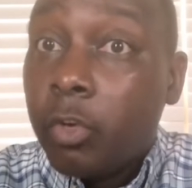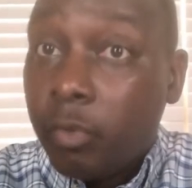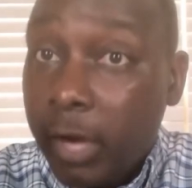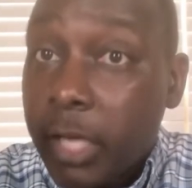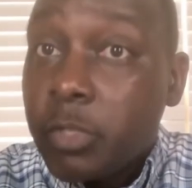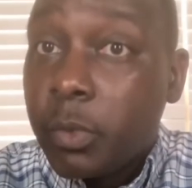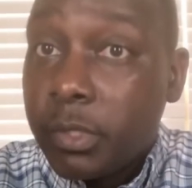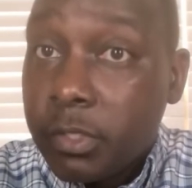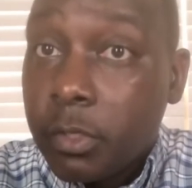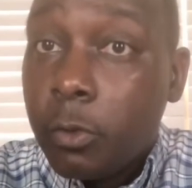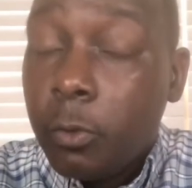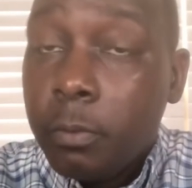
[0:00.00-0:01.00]
graduate
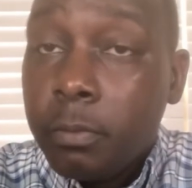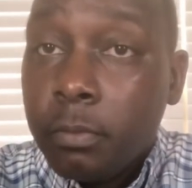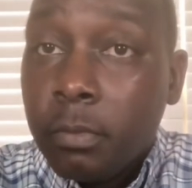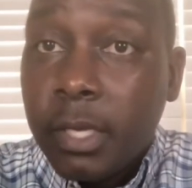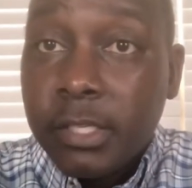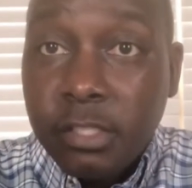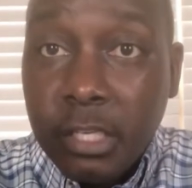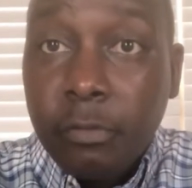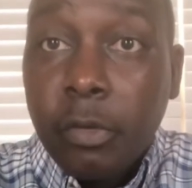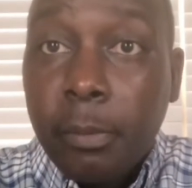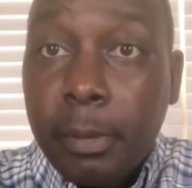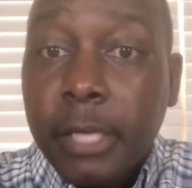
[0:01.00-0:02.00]
school. That's
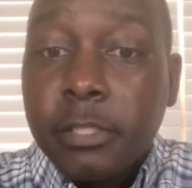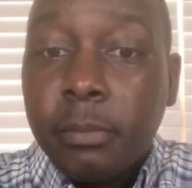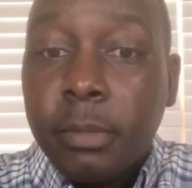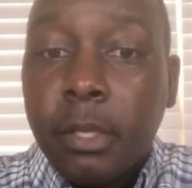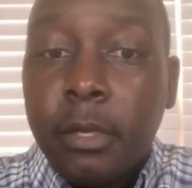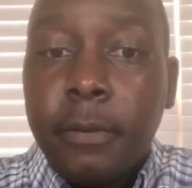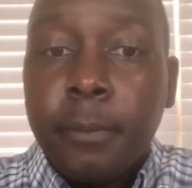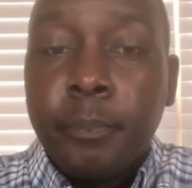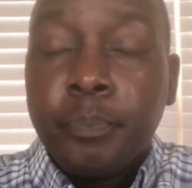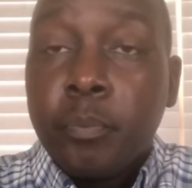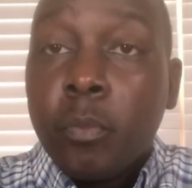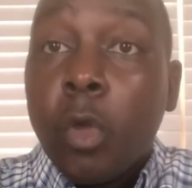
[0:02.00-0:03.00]
definitely a possibility.
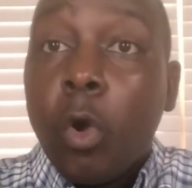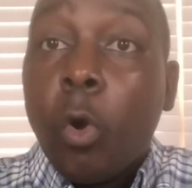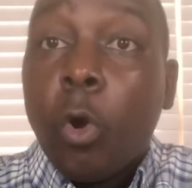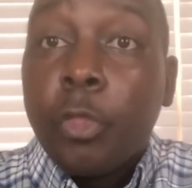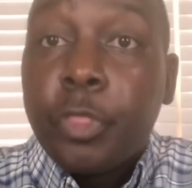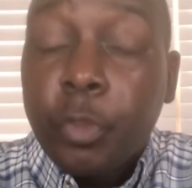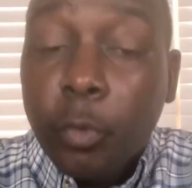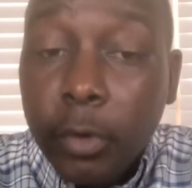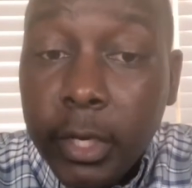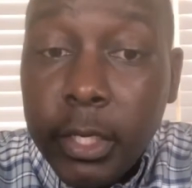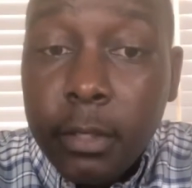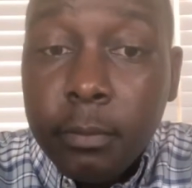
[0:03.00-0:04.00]
Or
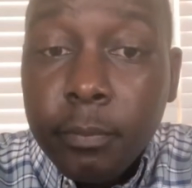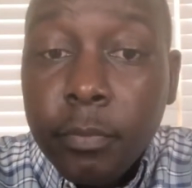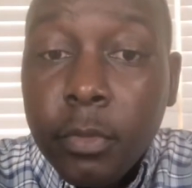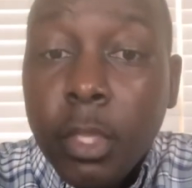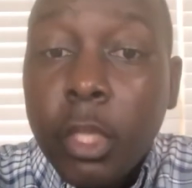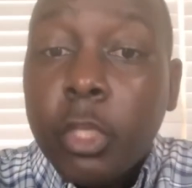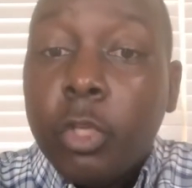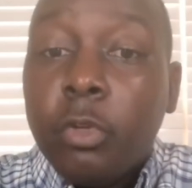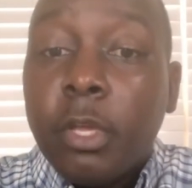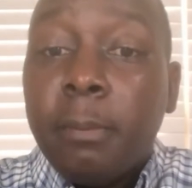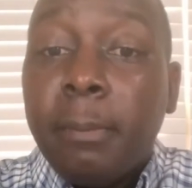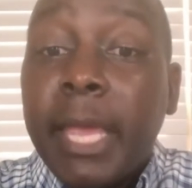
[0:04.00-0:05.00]
three, you
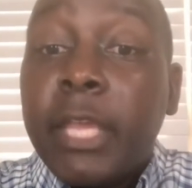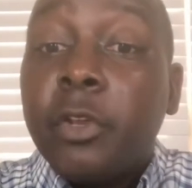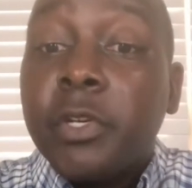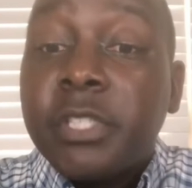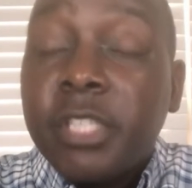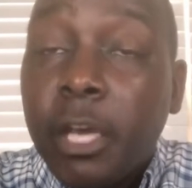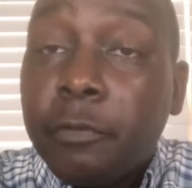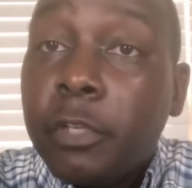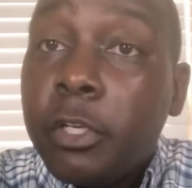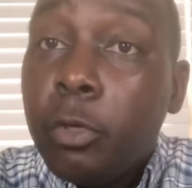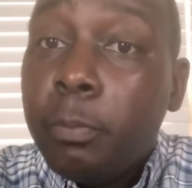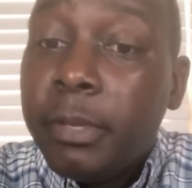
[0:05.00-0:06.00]
could make yourself the
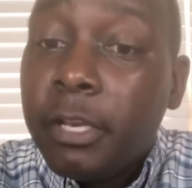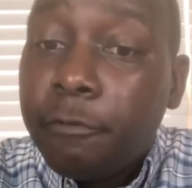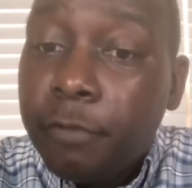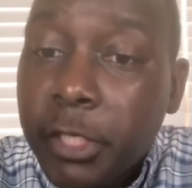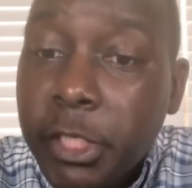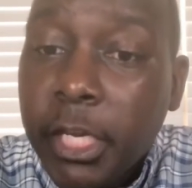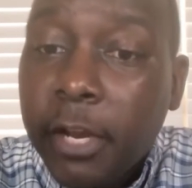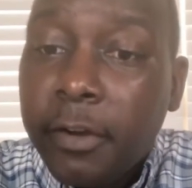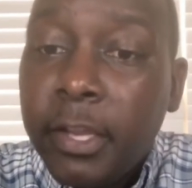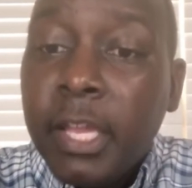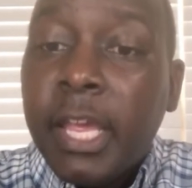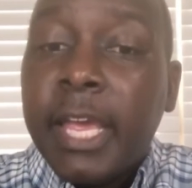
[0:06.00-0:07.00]
new
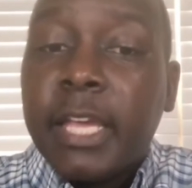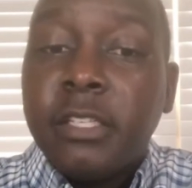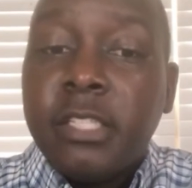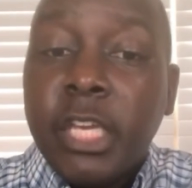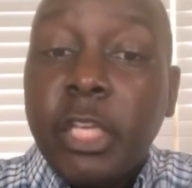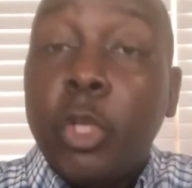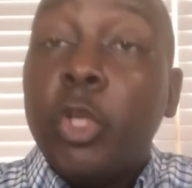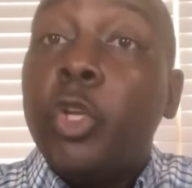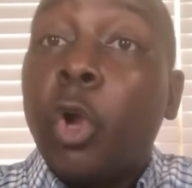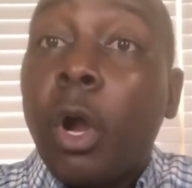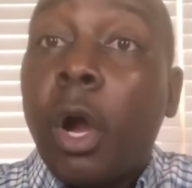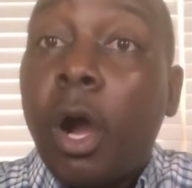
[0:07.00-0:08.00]
beneficiary and continue
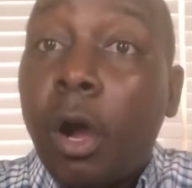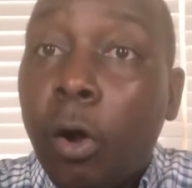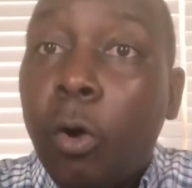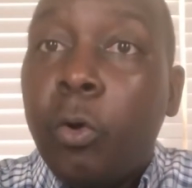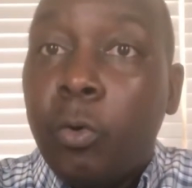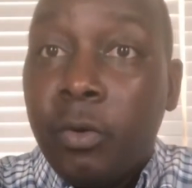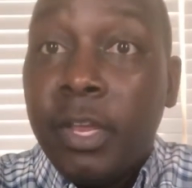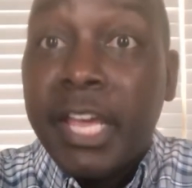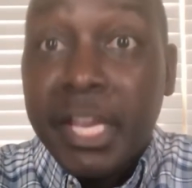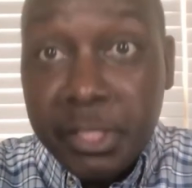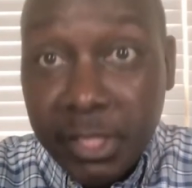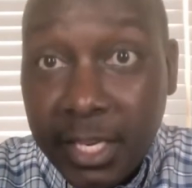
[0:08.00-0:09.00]
your own
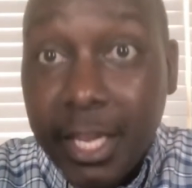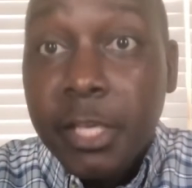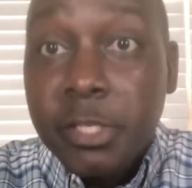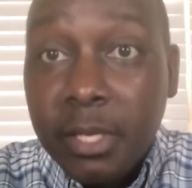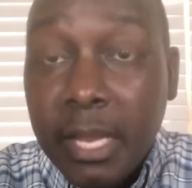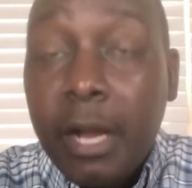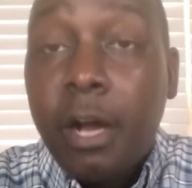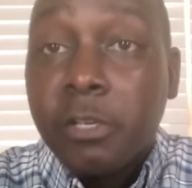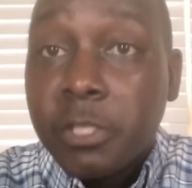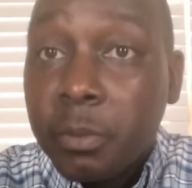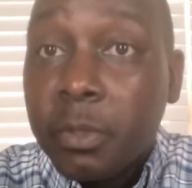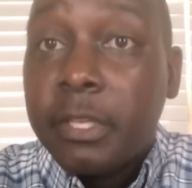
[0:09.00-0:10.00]
education. How
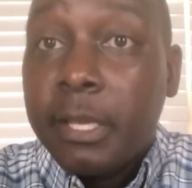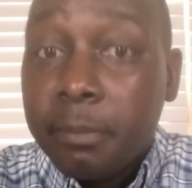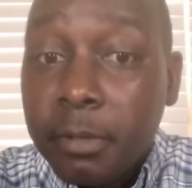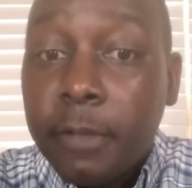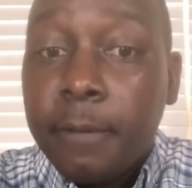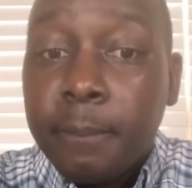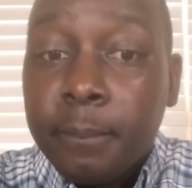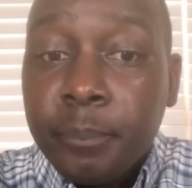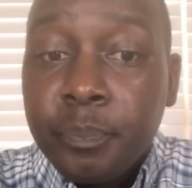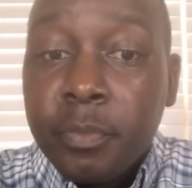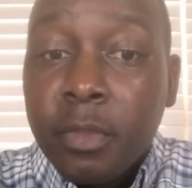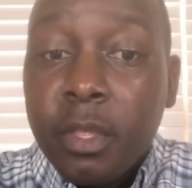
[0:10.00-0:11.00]
awesome would that be?
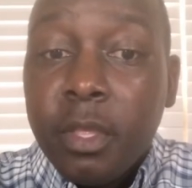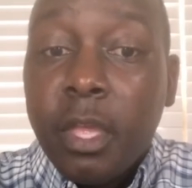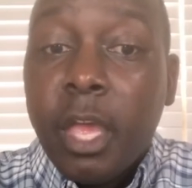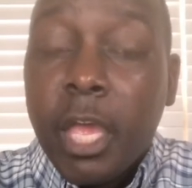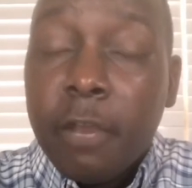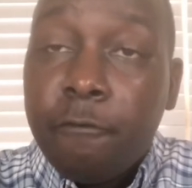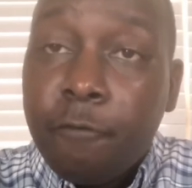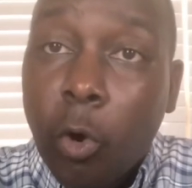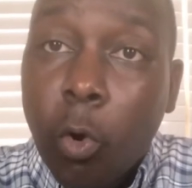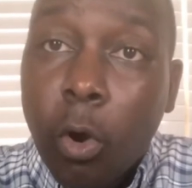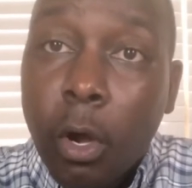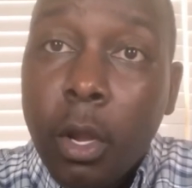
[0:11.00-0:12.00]
And
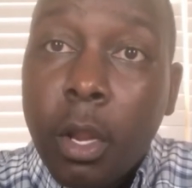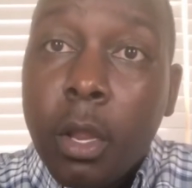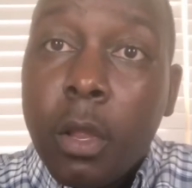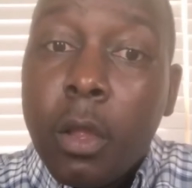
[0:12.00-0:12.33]
four,